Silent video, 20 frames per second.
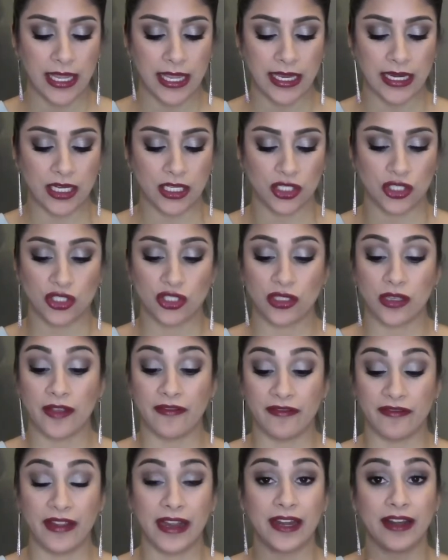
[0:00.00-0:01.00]
It is
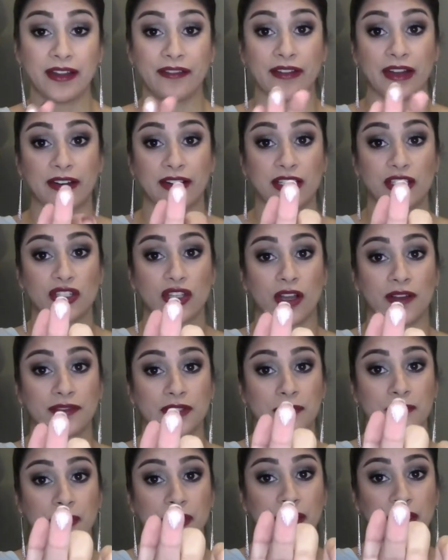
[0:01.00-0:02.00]
very, very
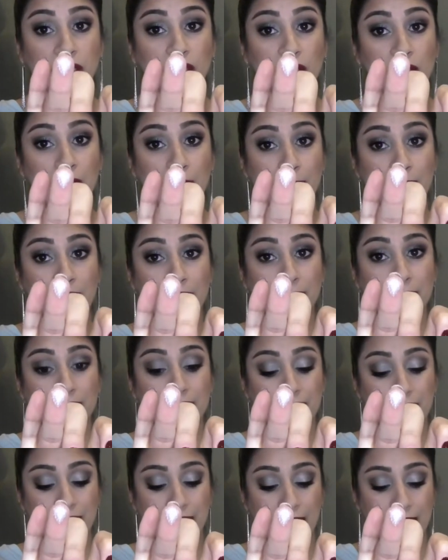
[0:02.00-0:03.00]
soft and buttery. Look how
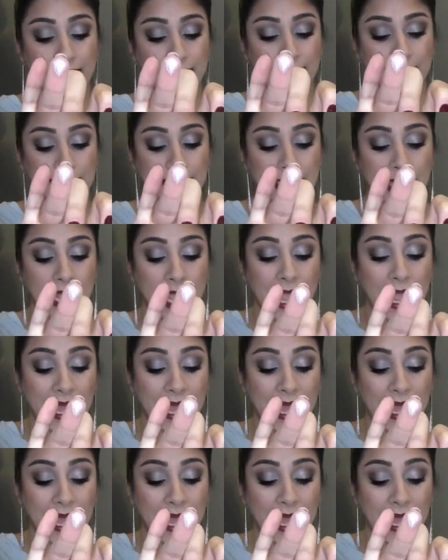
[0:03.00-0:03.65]
pigmented that is.